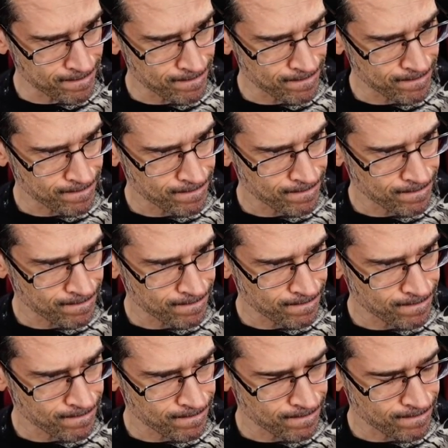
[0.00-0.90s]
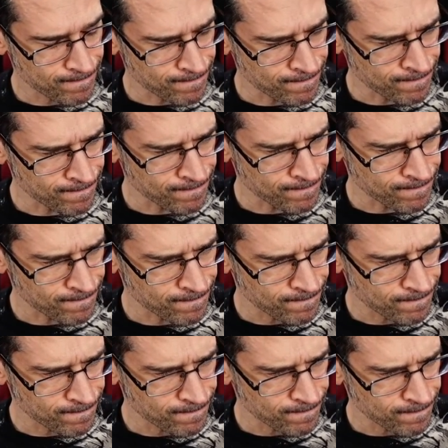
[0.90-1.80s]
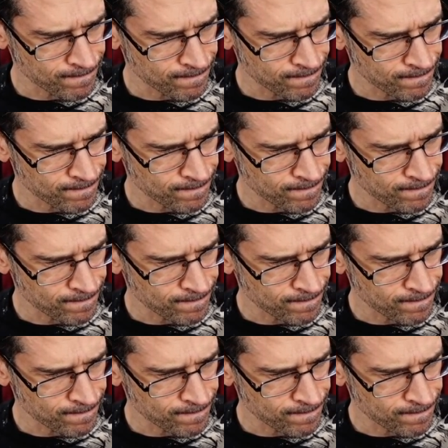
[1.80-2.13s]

(silence)